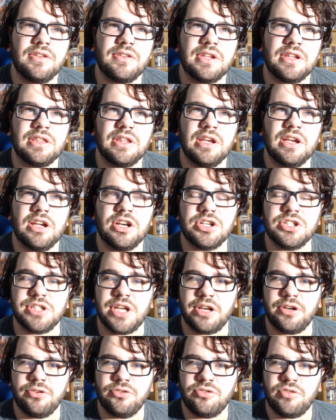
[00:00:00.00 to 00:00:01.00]
is that they kind of
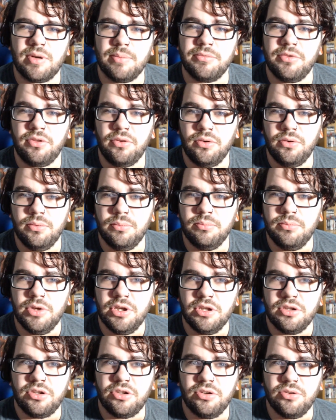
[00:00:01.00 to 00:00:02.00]
shadow dropped Doom
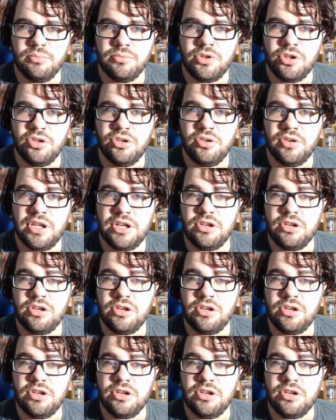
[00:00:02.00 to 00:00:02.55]
2,